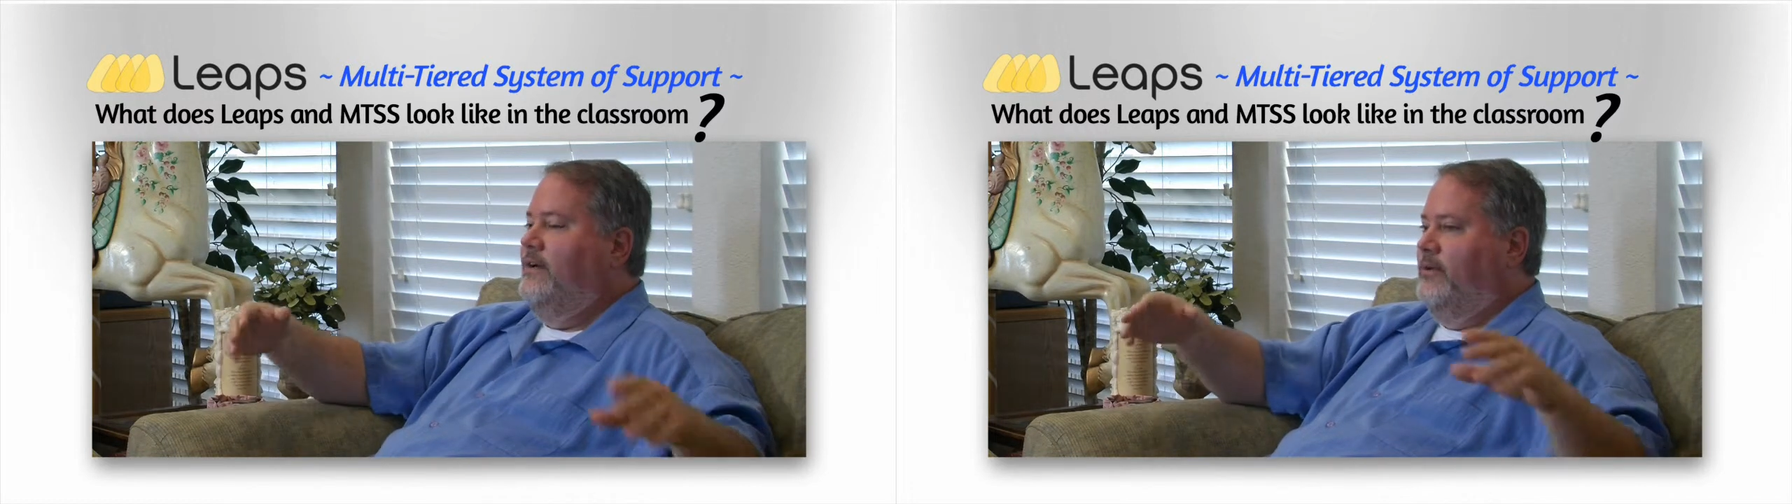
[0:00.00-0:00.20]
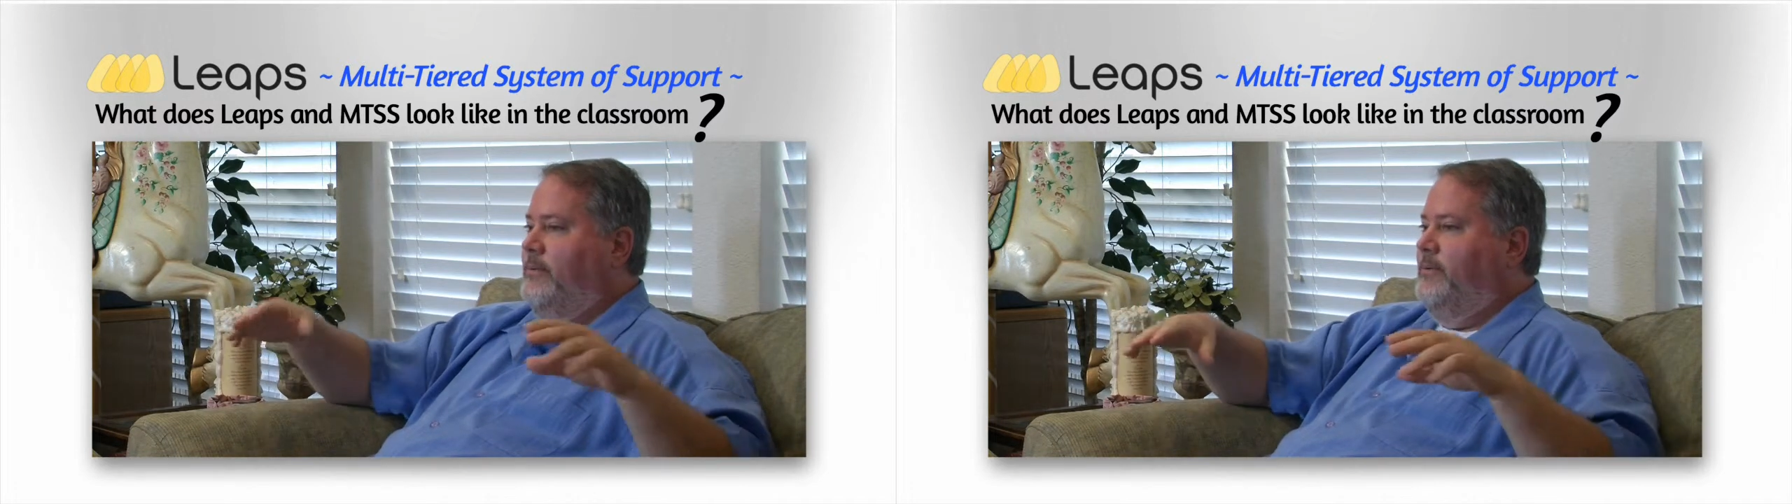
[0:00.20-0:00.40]

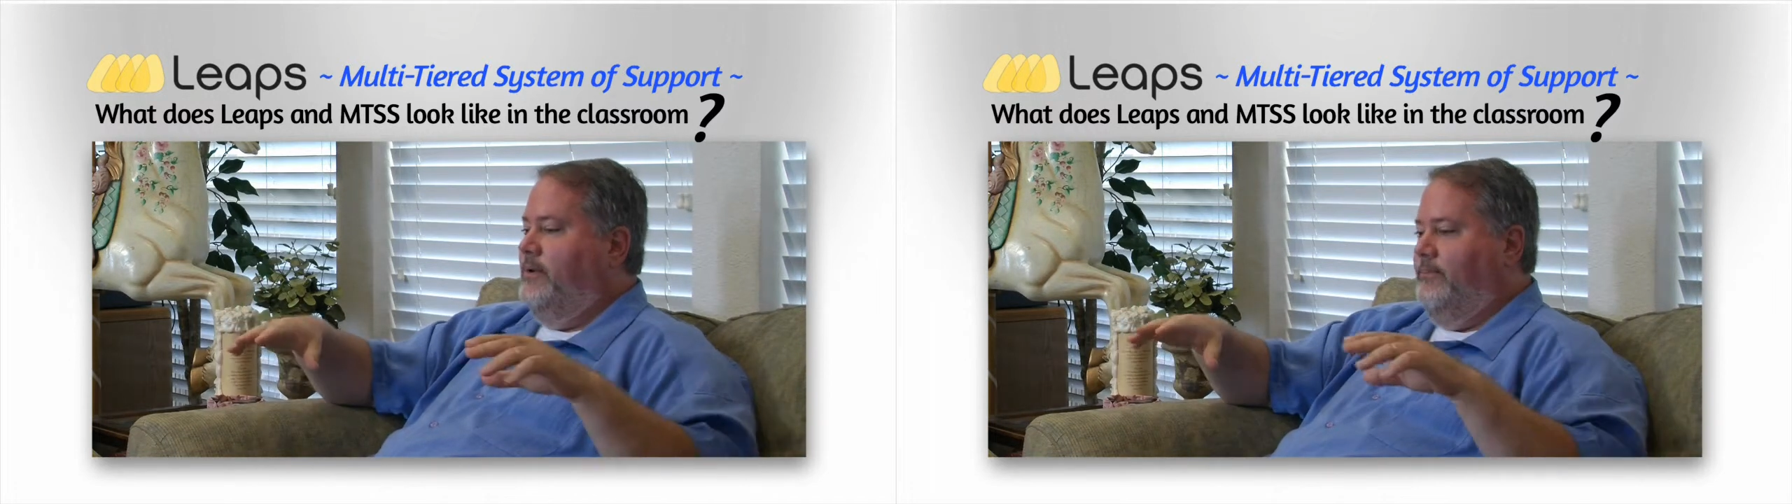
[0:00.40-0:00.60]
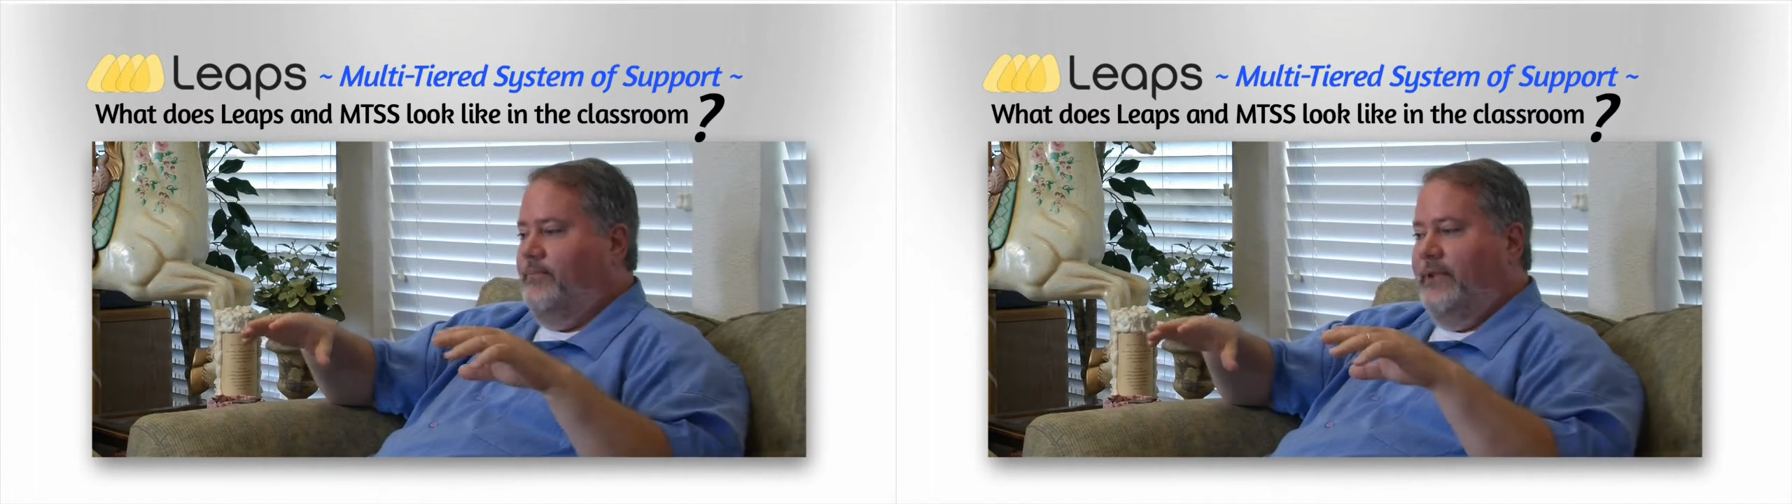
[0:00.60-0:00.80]

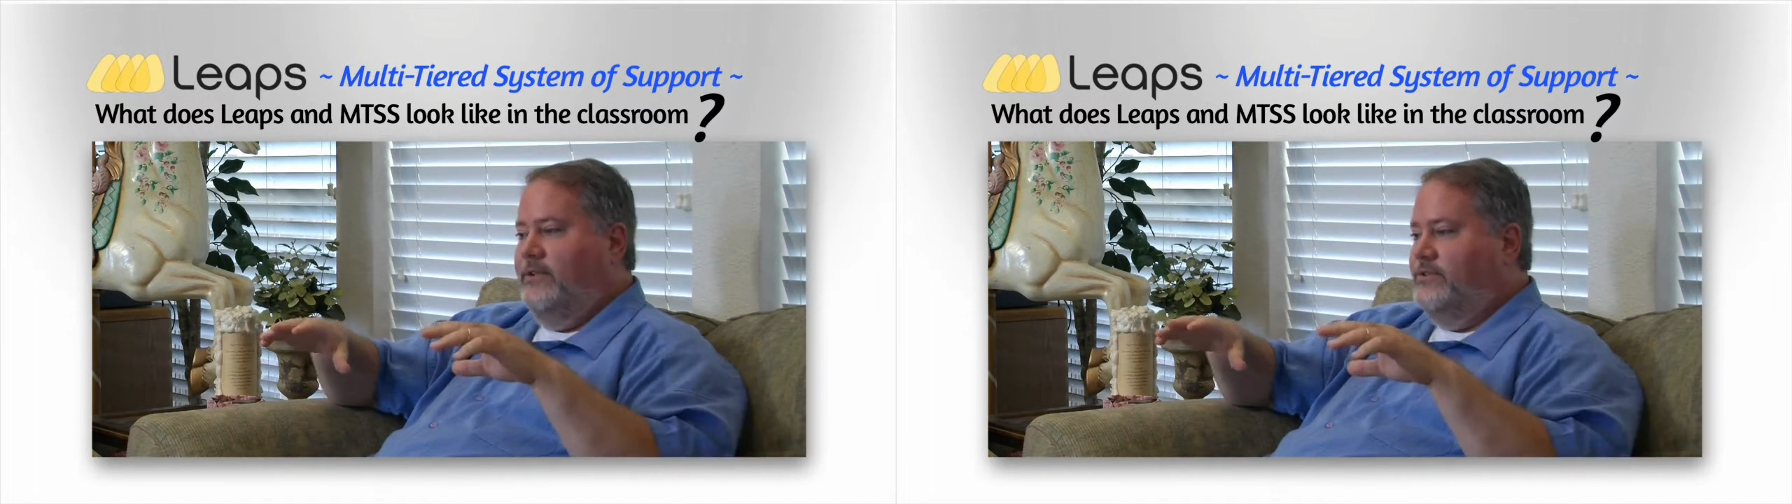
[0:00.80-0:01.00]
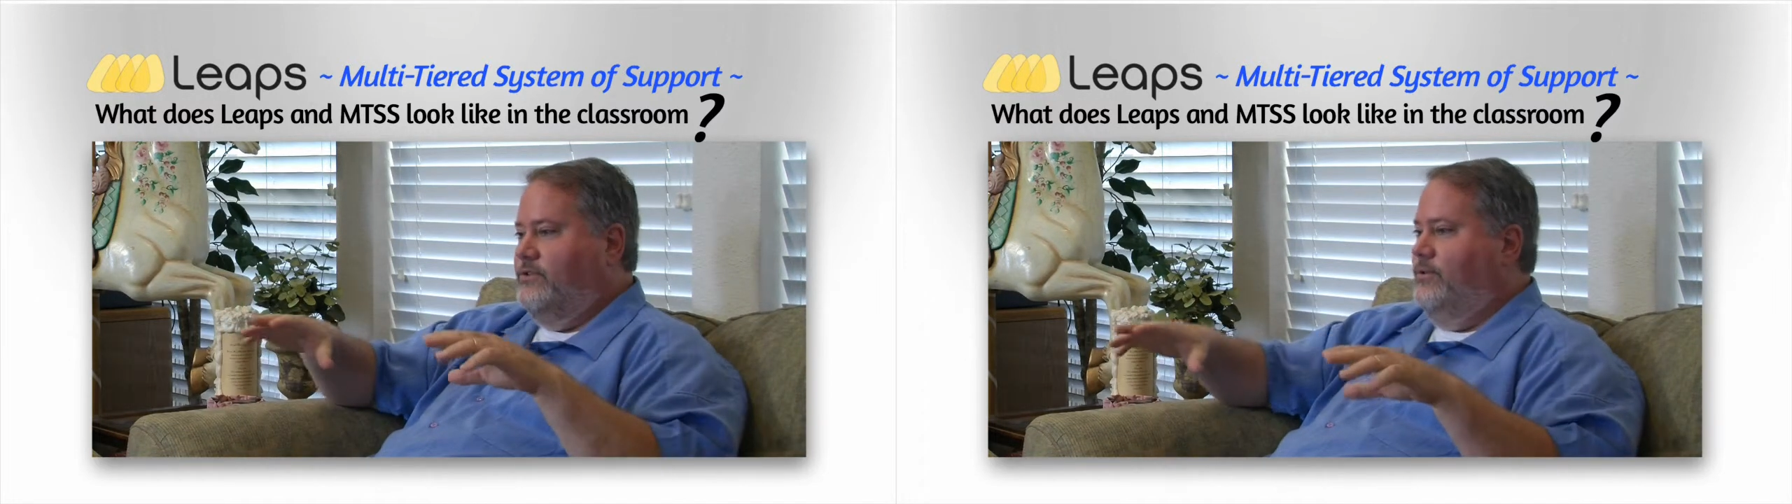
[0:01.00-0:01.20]
Remember,
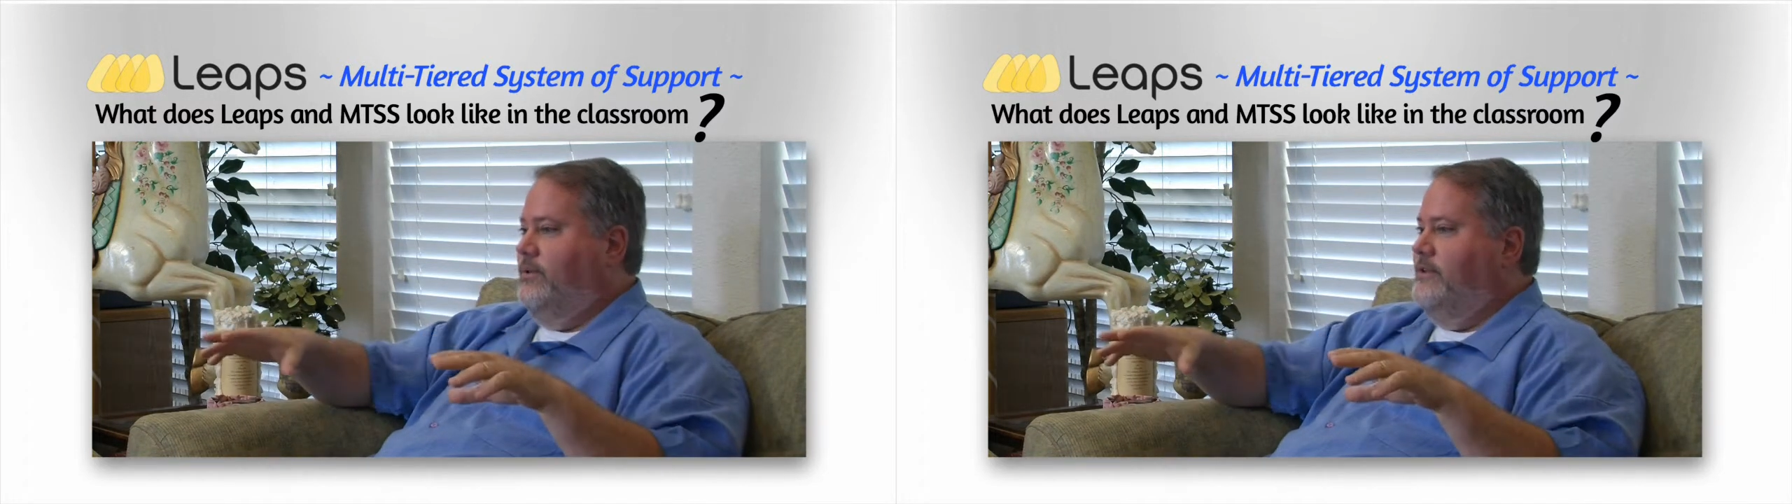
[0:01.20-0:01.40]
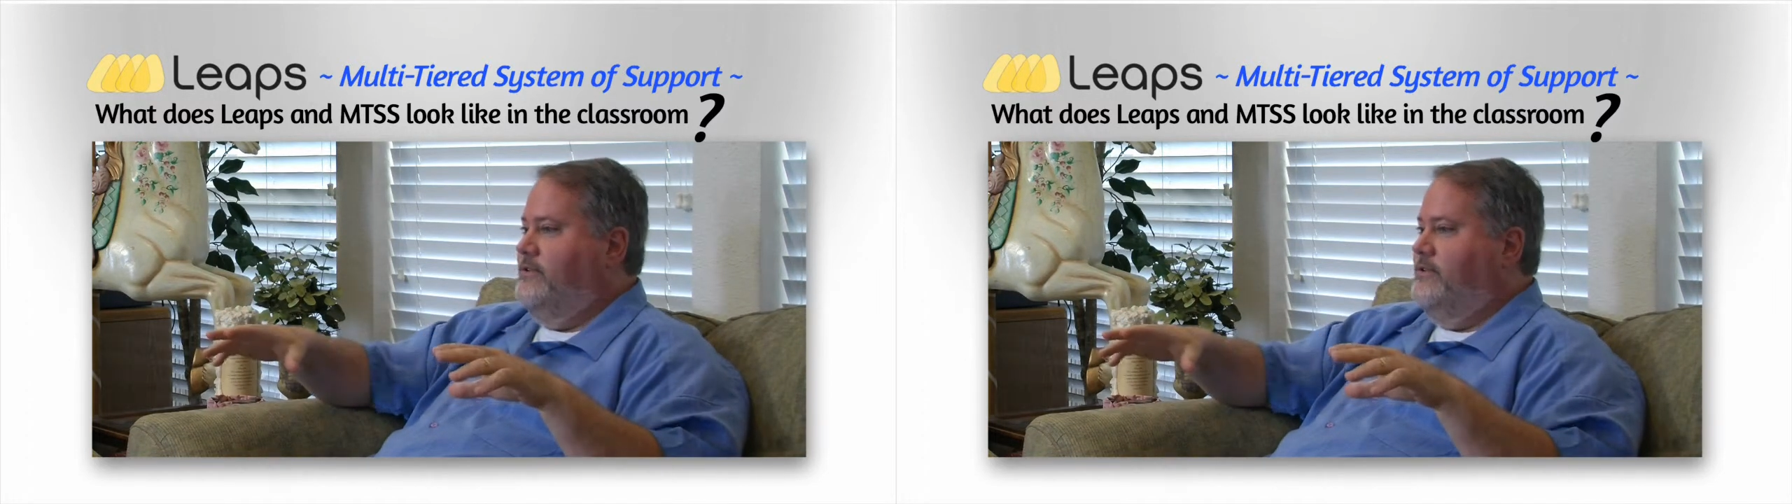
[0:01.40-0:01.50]
school